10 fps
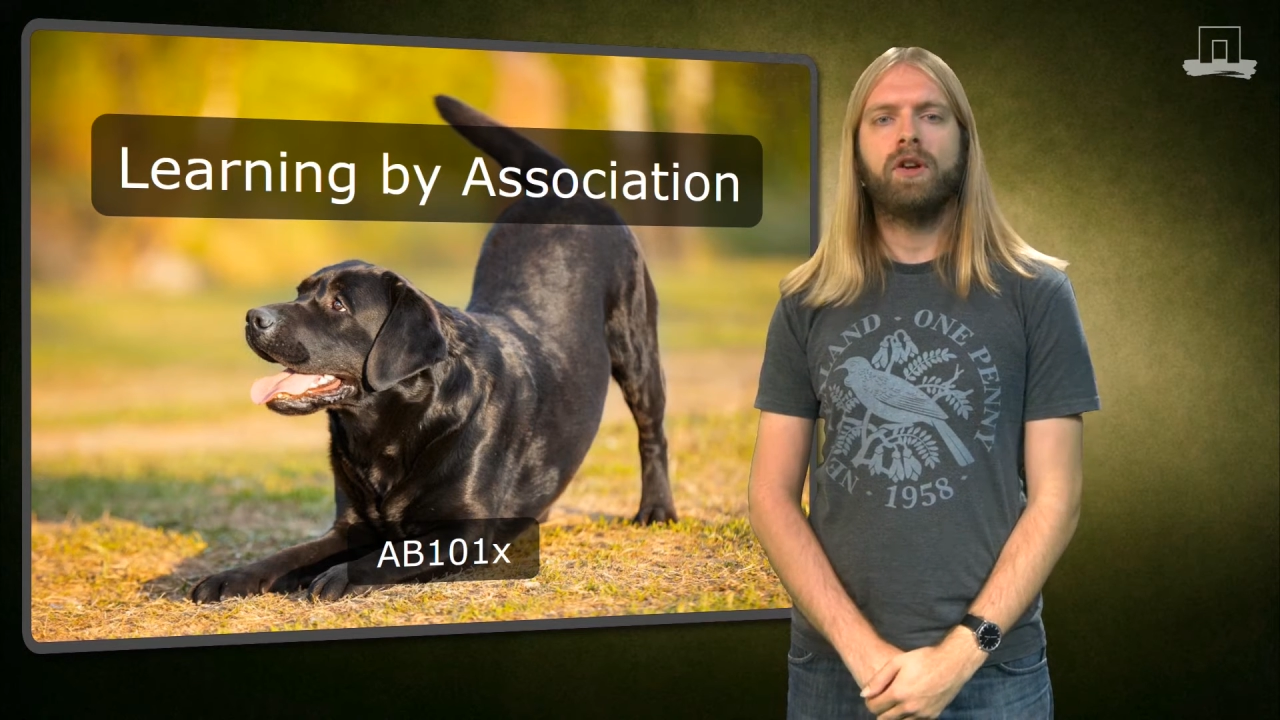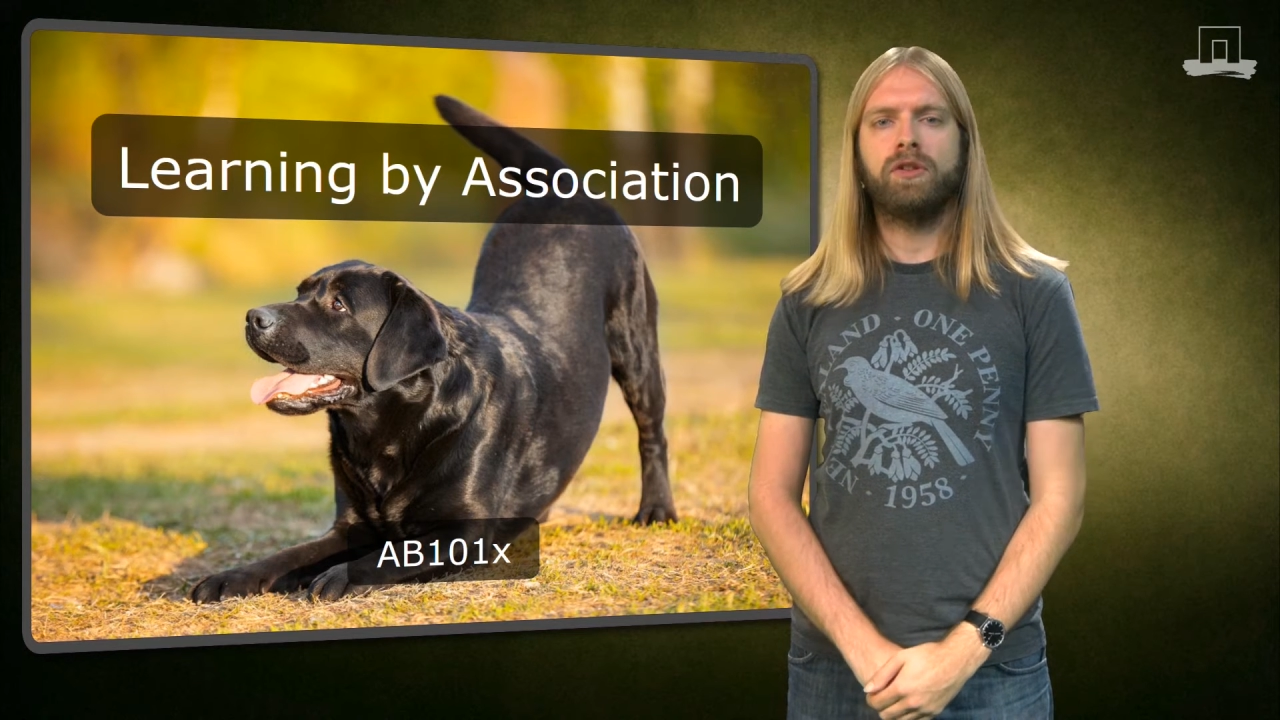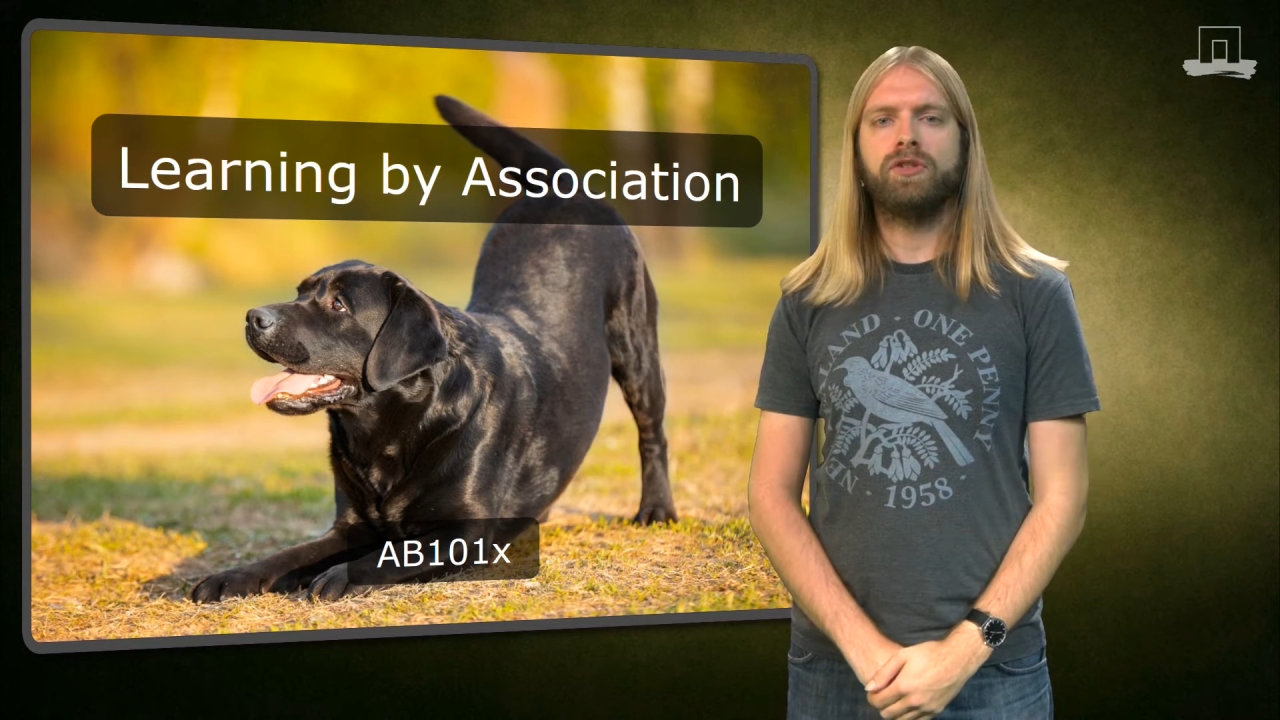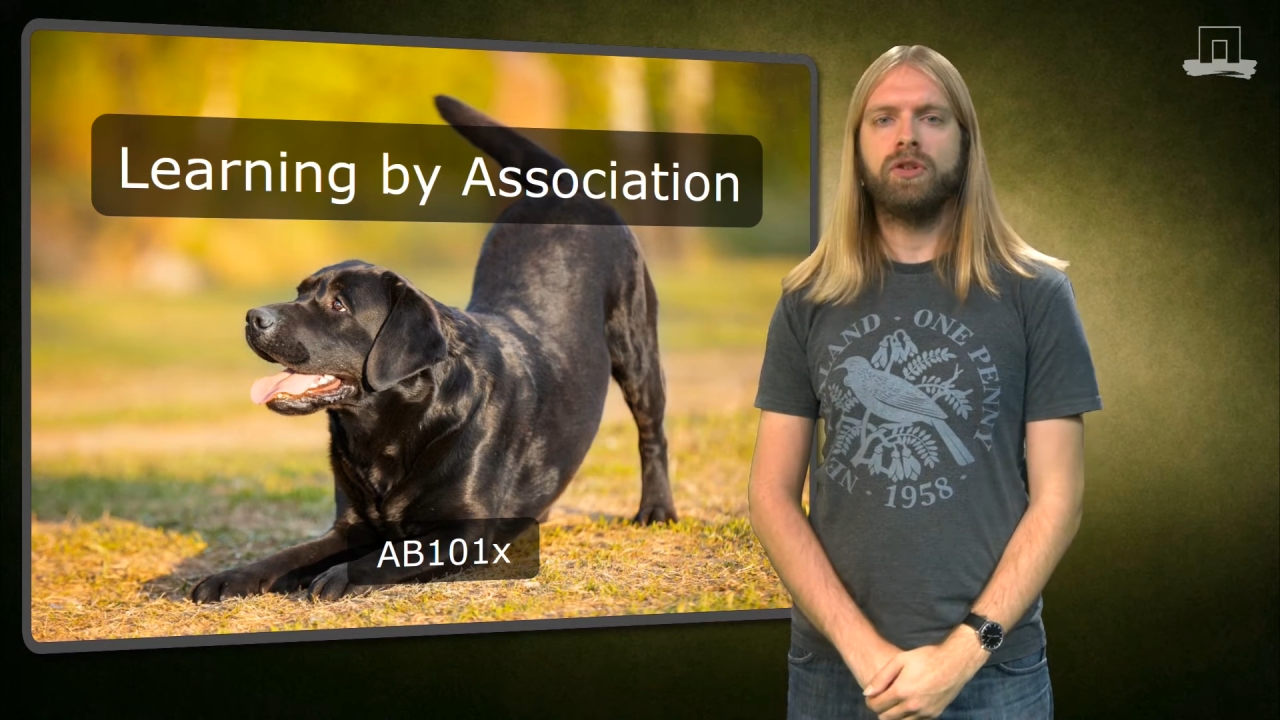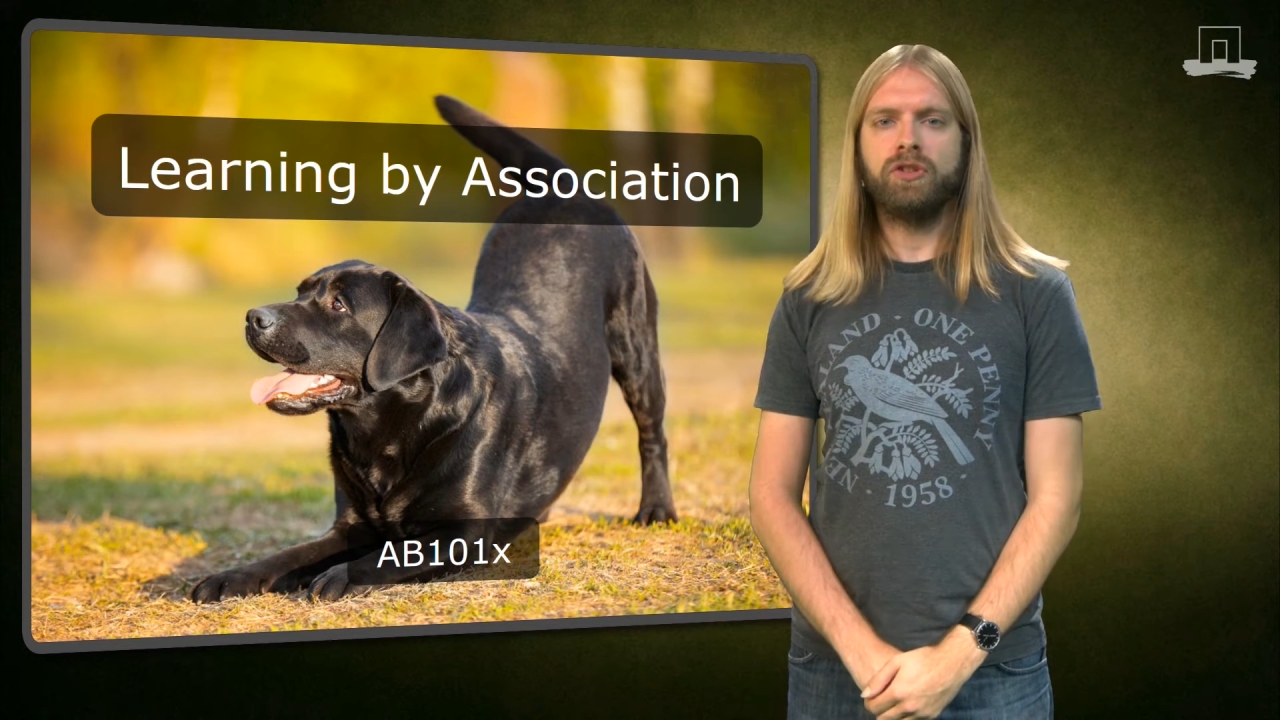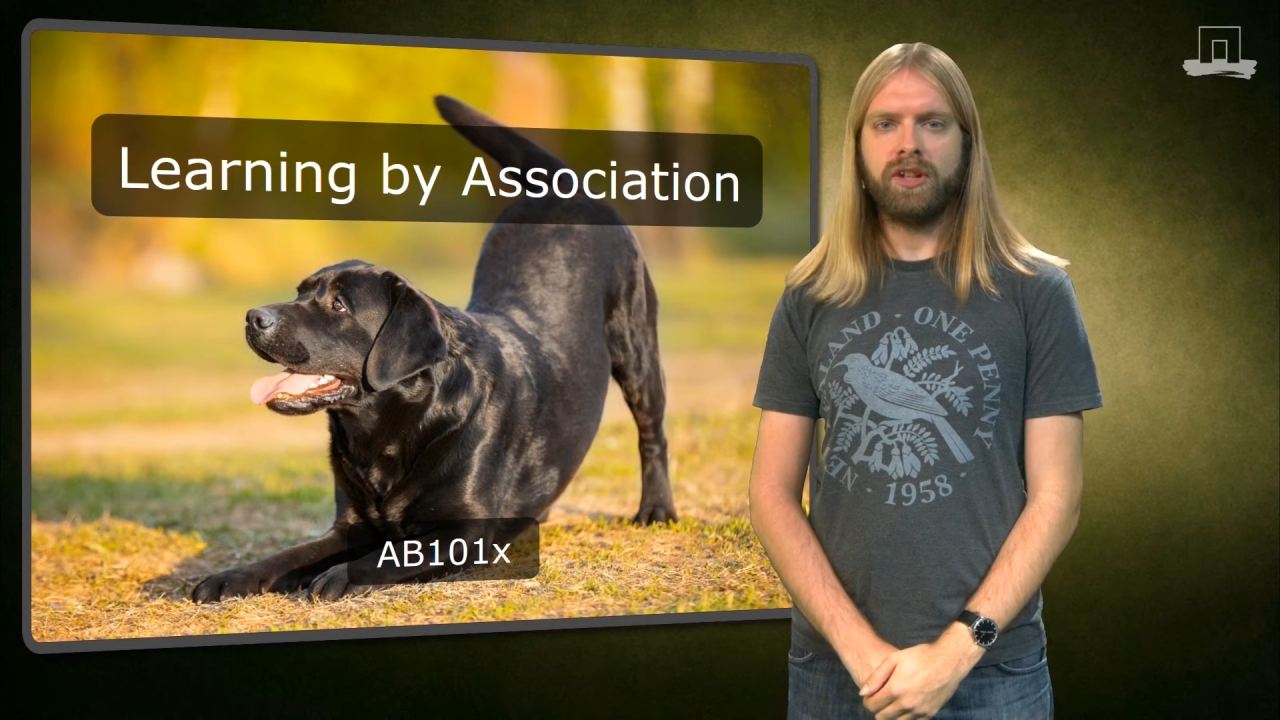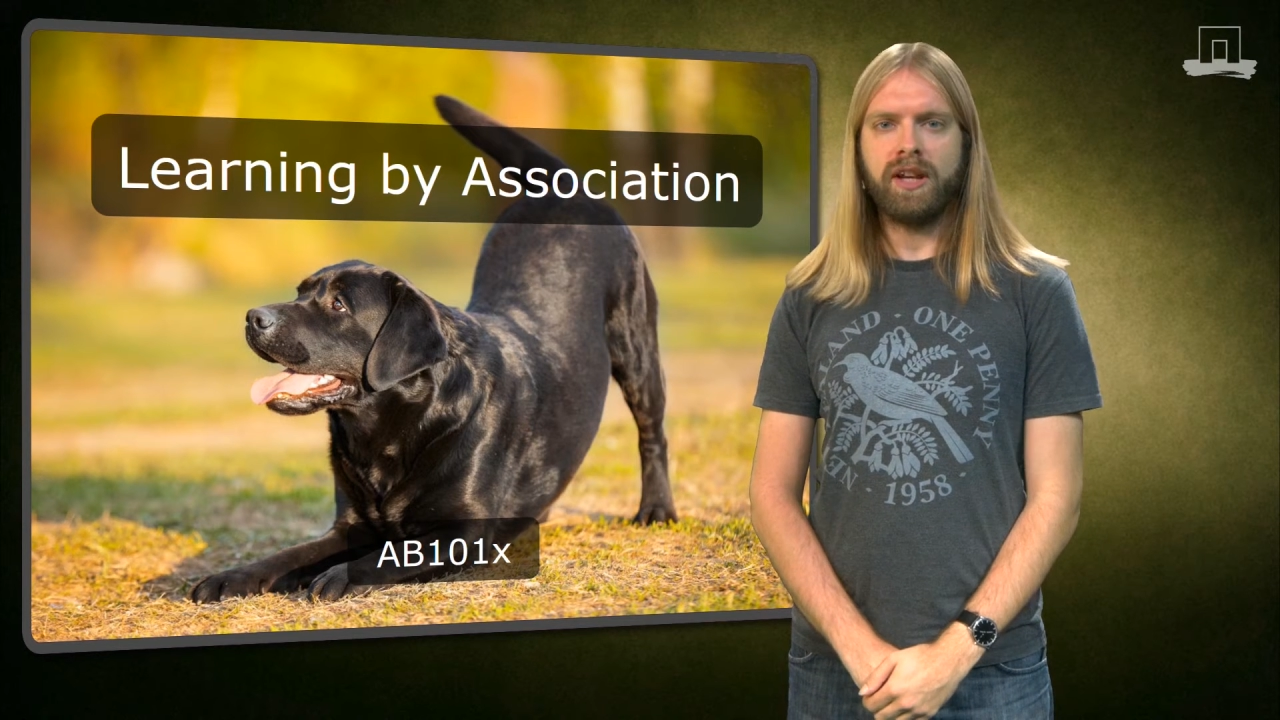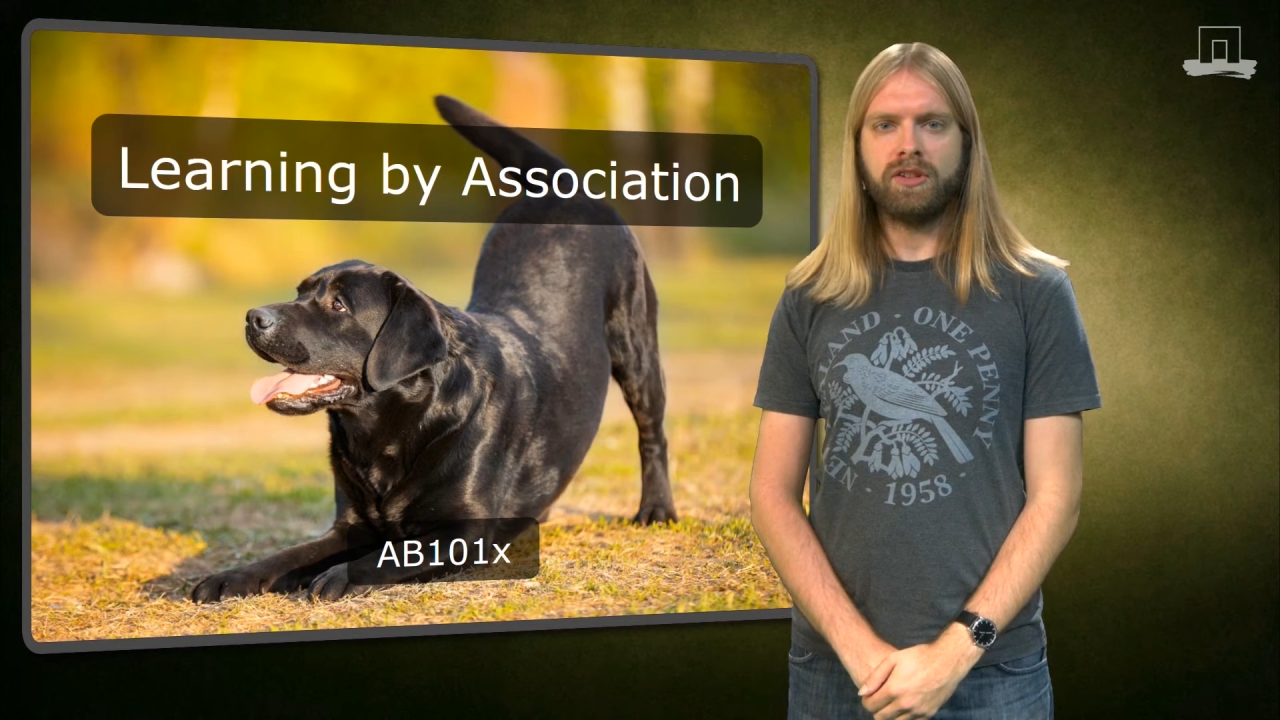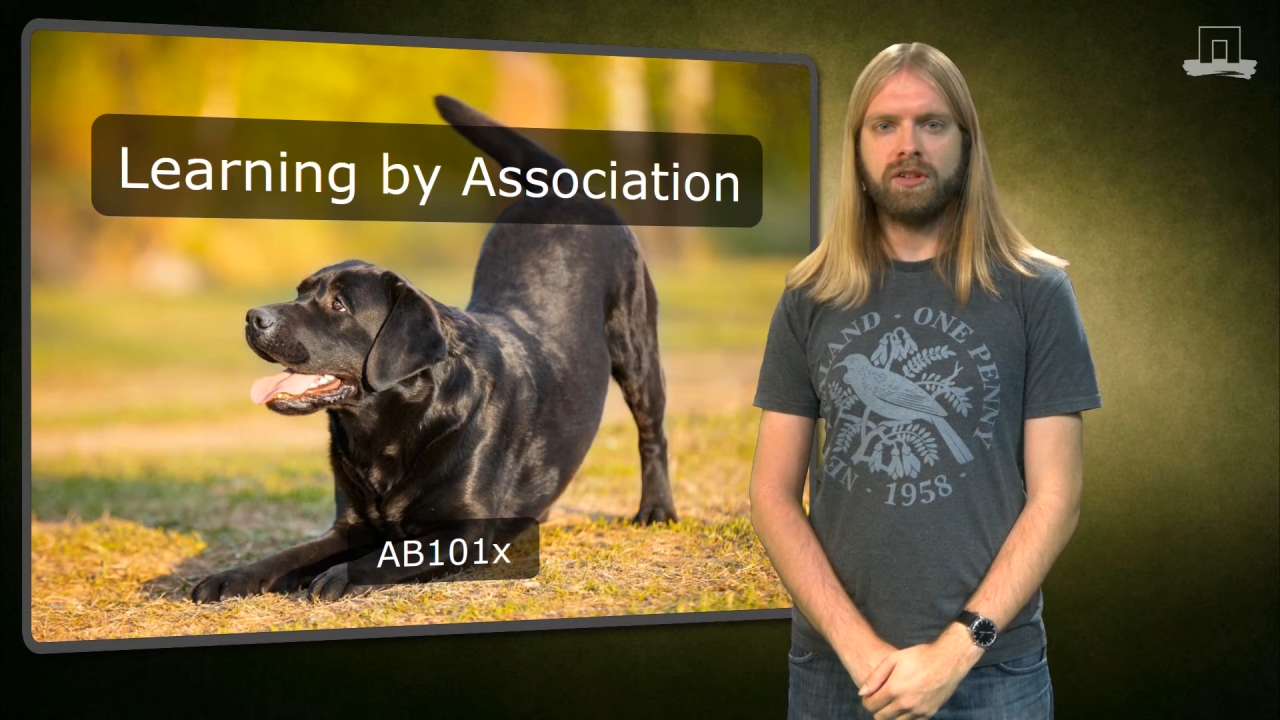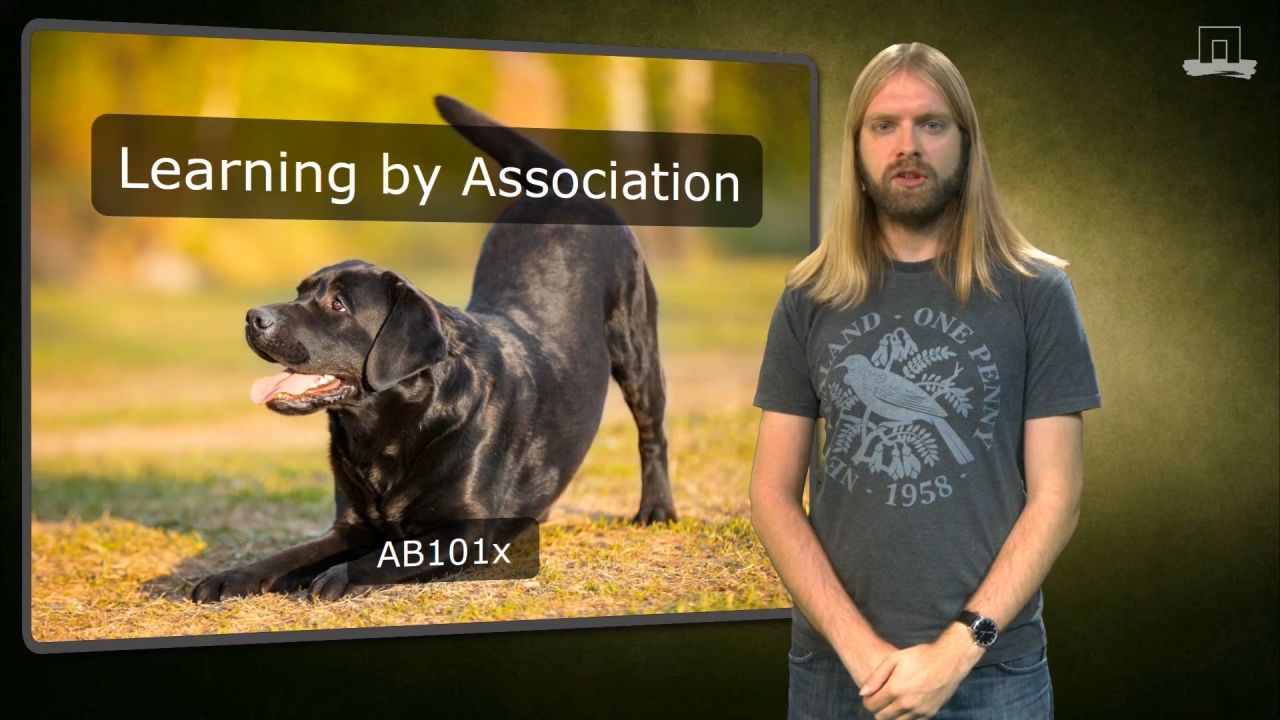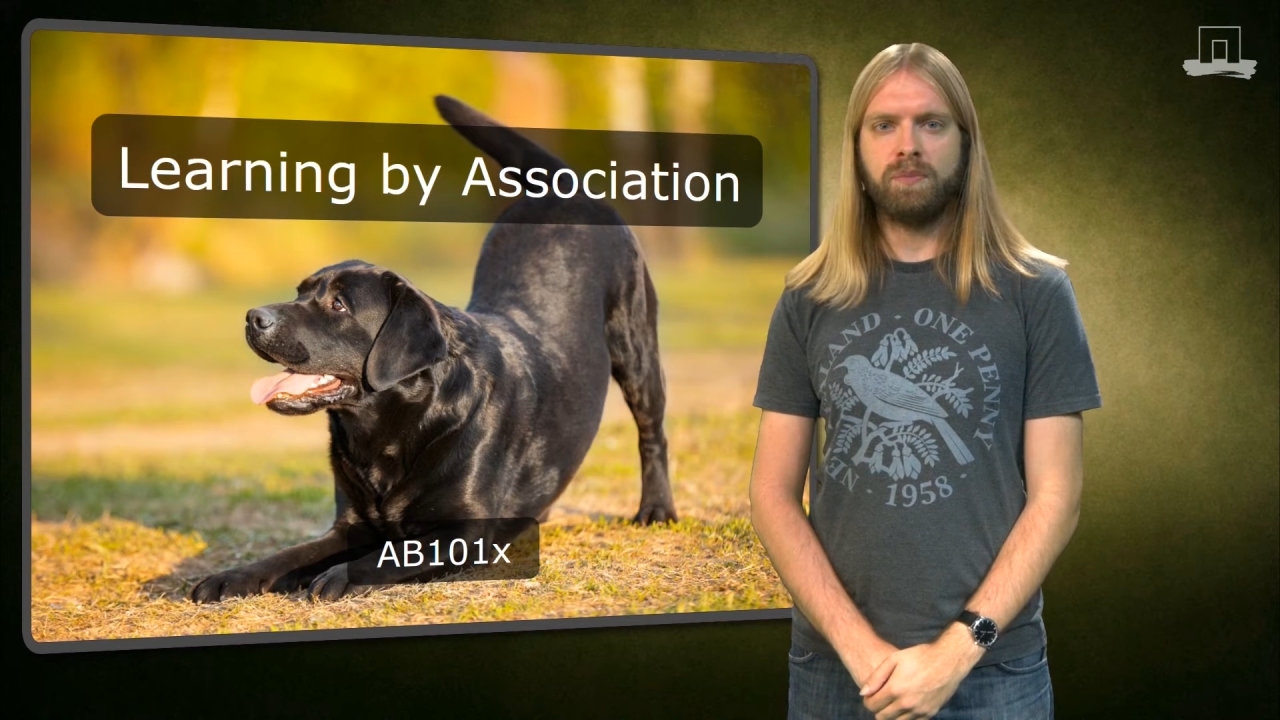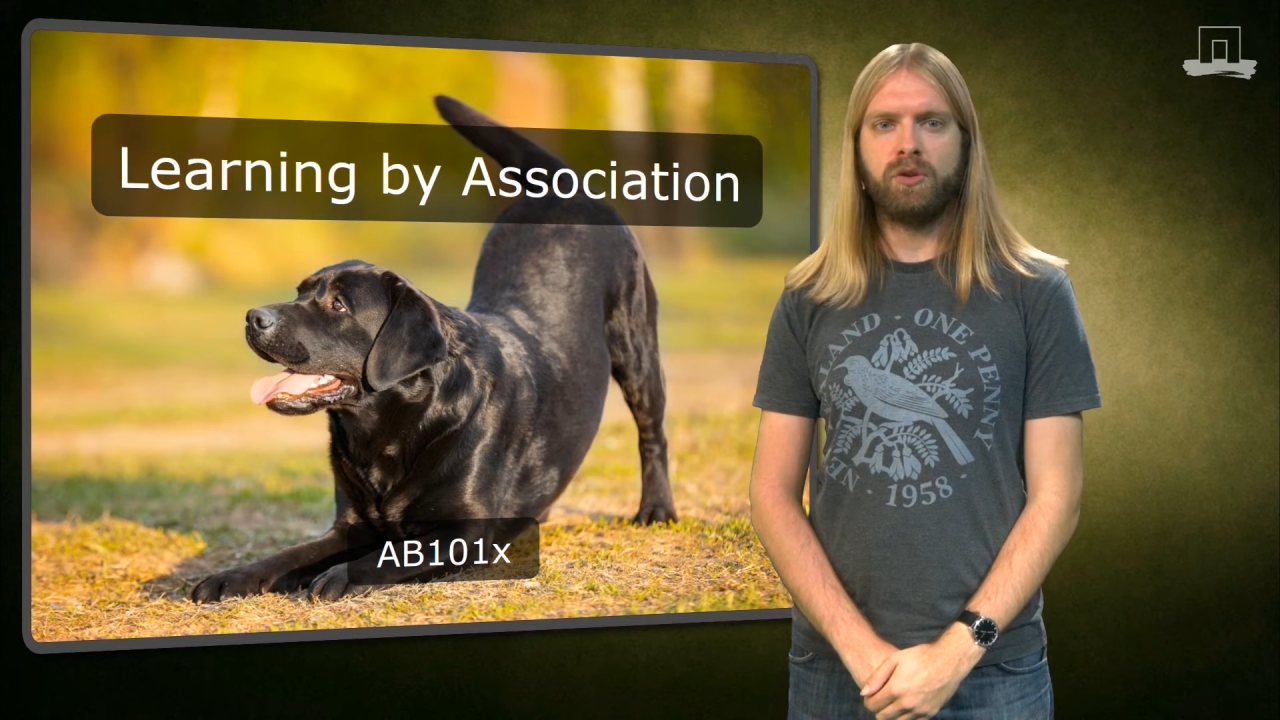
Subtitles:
are associations